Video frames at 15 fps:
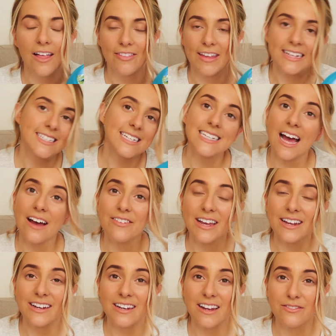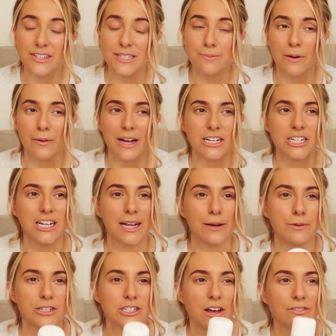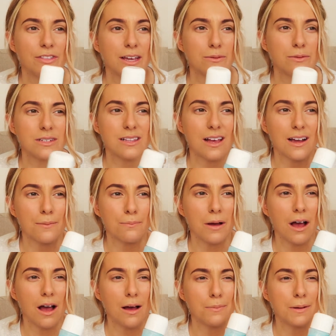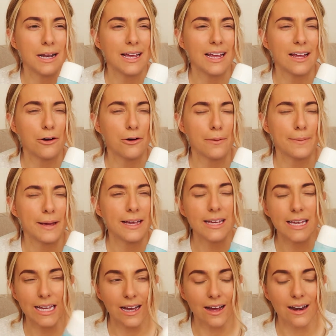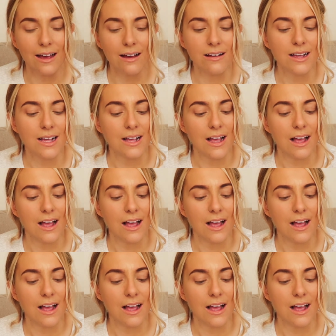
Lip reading: They did have it in another smell actually, which I think was like a purpley or a pinky colour,